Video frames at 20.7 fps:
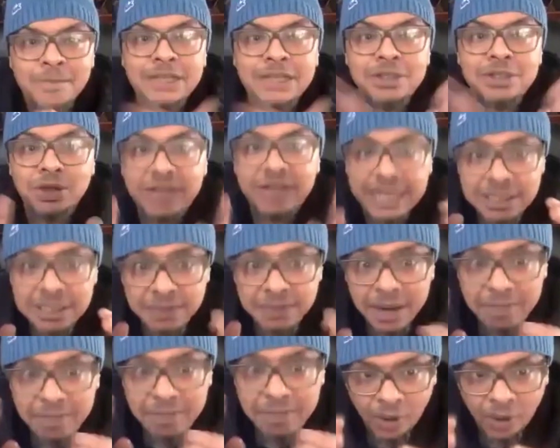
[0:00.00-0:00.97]
So that's
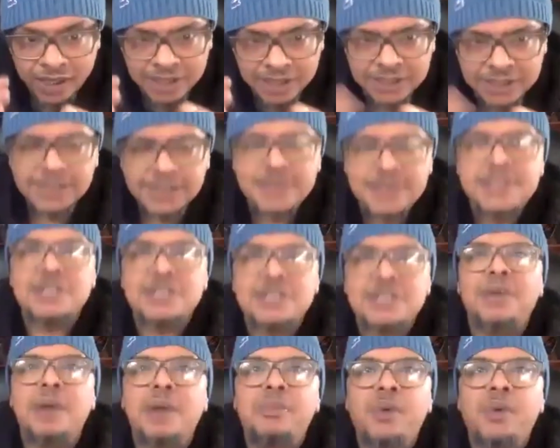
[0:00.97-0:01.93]
my point. So
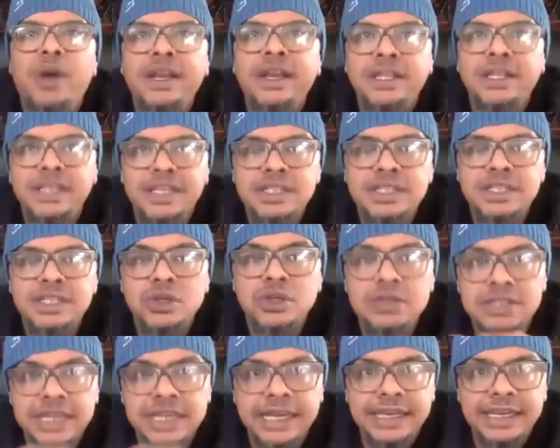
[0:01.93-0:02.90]
my point is, you
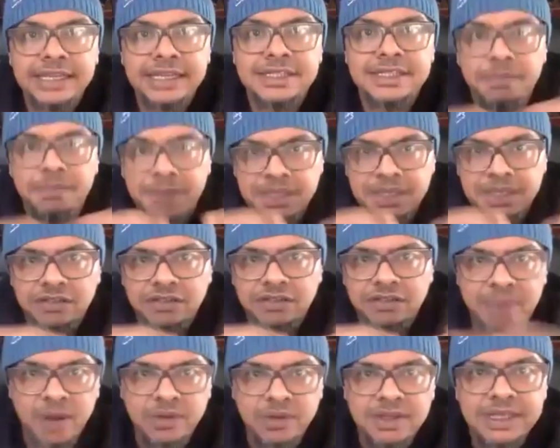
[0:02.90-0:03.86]
said it's a yeah. bit of
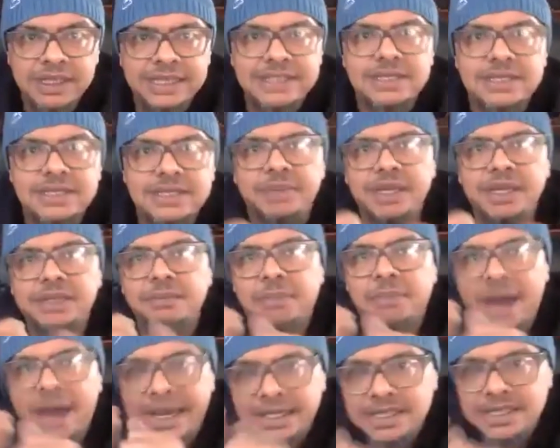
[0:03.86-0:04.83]
both. It's a bit
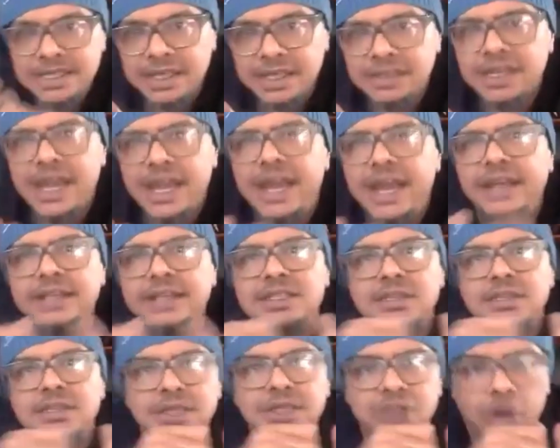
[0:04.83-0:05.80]
mindset and it's a bit
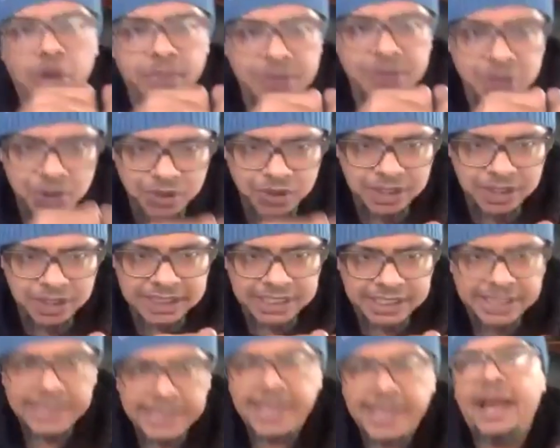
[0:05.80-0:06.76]
opportunity, yeah.
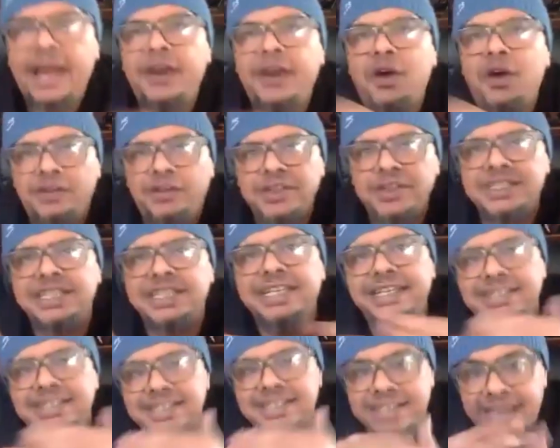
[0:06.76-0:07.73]
and obviously
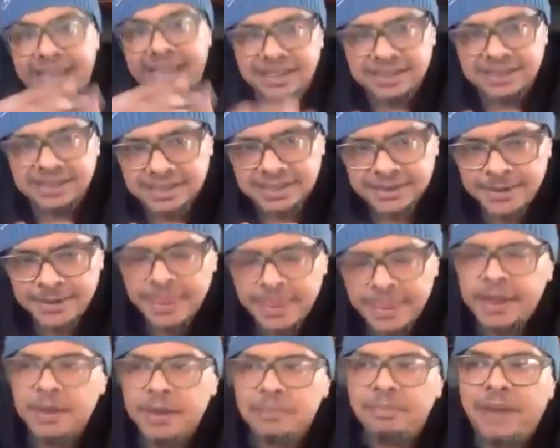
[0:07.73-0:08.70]
it's talent. Yeah.
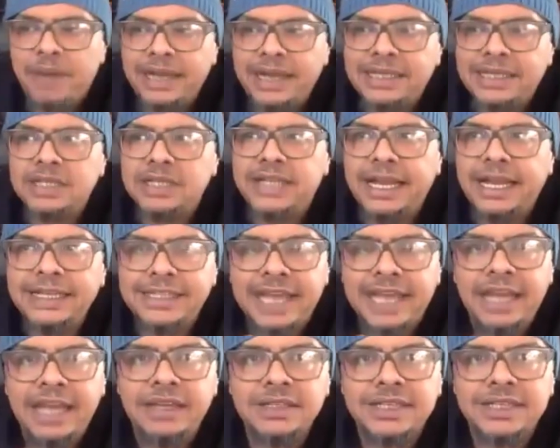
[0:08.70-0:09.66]
But that
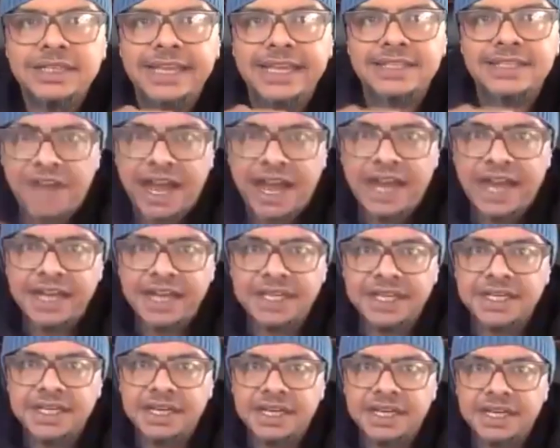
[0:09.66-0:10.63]
talent gets
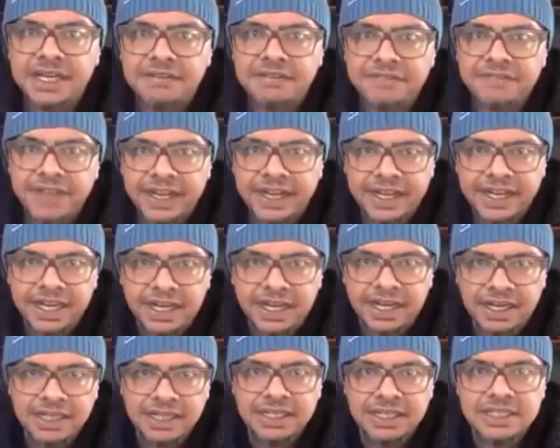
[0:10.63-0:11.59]
identified
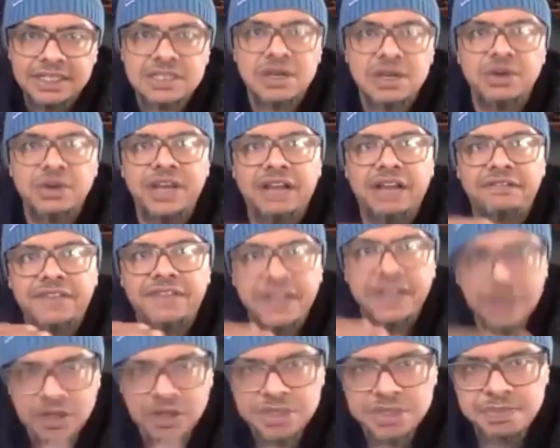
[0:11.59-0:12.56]
very early. So
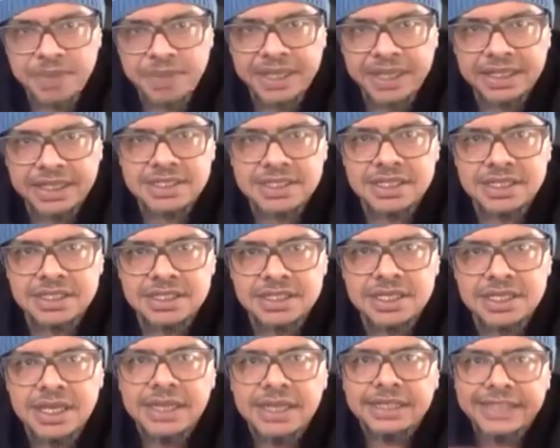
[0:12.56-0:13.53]
Alviros Petersen's
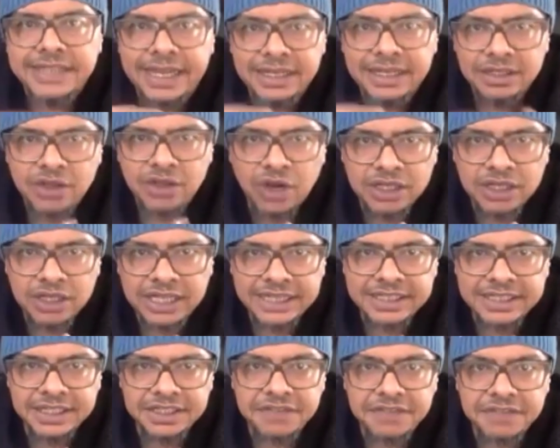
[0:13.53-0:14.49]
talent got
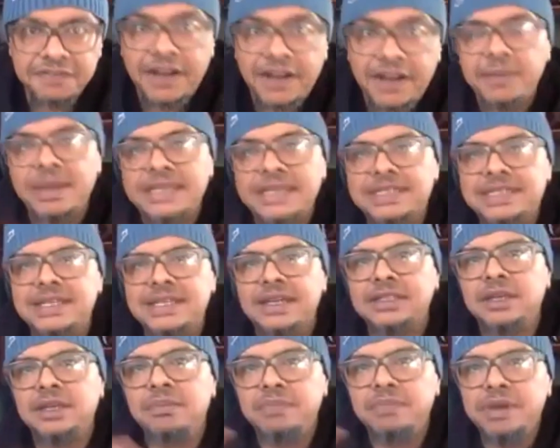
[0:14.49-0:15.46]
identified by
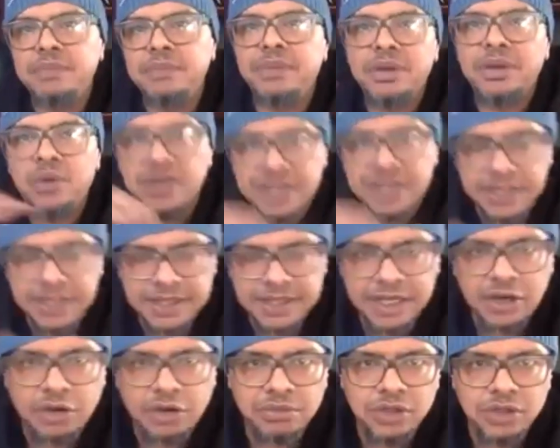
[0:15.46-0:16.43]
certain people within the
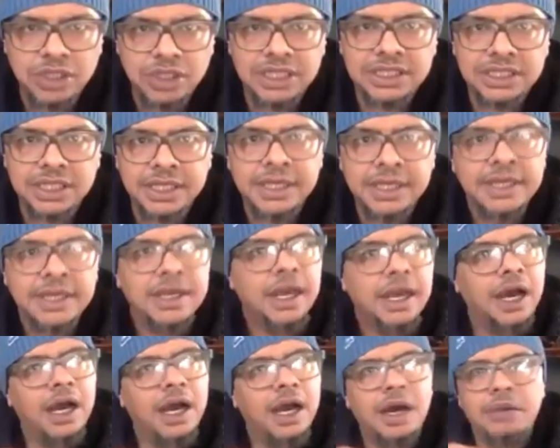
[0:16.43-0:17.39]
community.
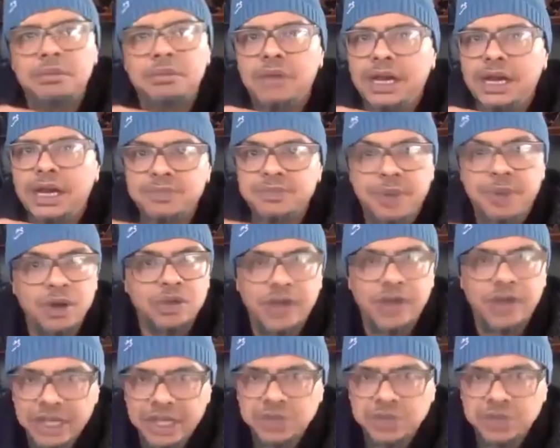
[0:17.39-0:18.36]
Um, I spoke to
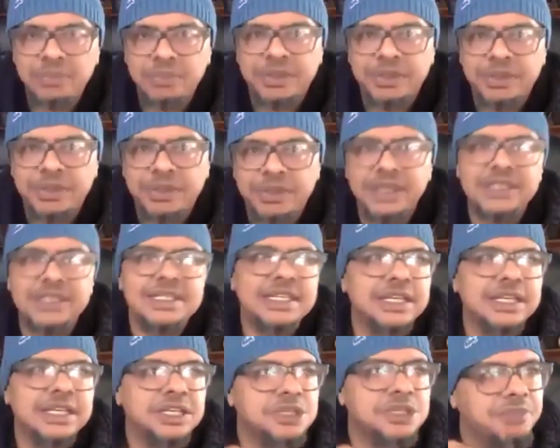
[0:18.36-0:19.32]
Ashwell Prince. He's,
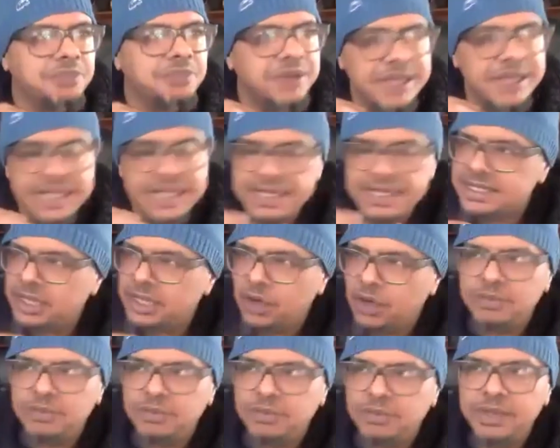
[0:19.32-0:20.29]
he's told me
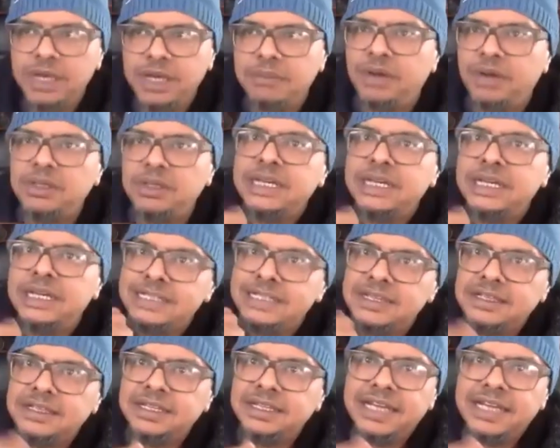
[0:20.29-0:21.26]
about certain
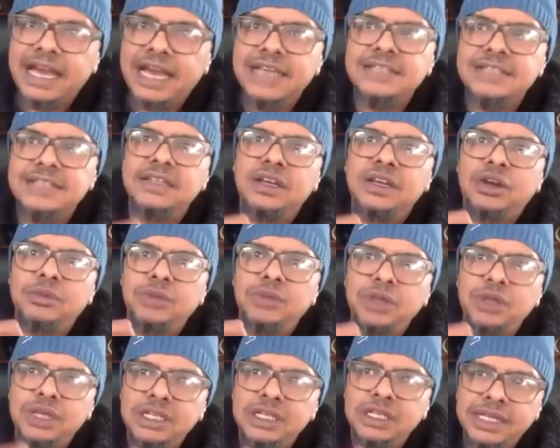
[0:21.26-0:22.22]
guys in the
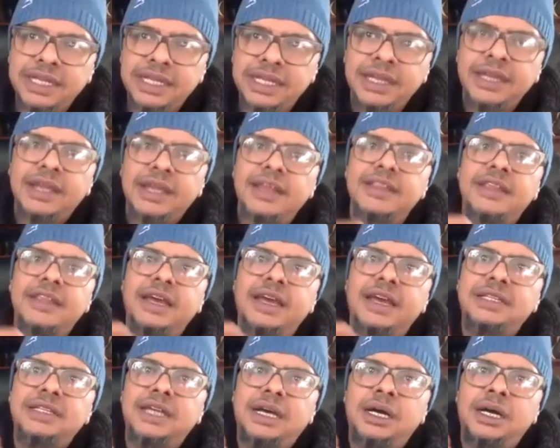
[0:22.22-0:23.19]
community that
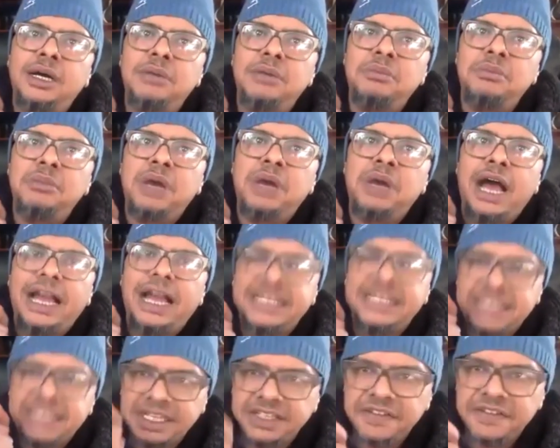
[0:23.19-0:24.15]
um,
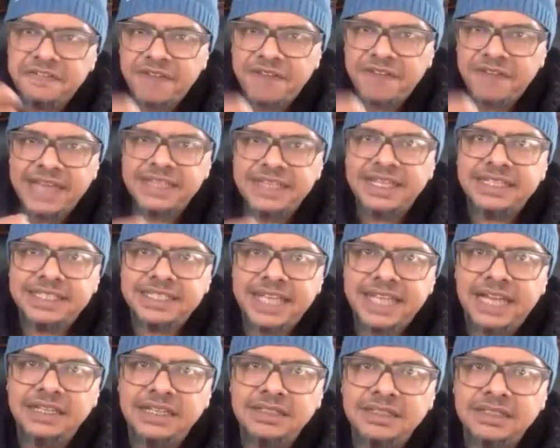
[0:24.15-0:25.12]
identify that
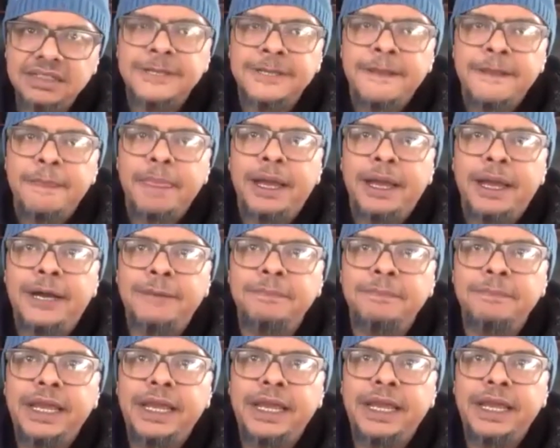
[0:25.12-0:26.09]
talent, um,
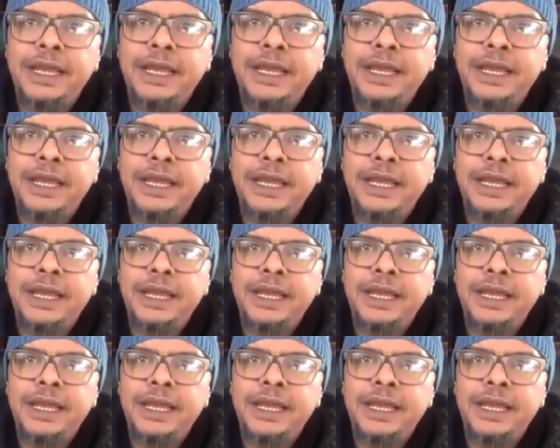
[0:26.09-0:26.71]
and also your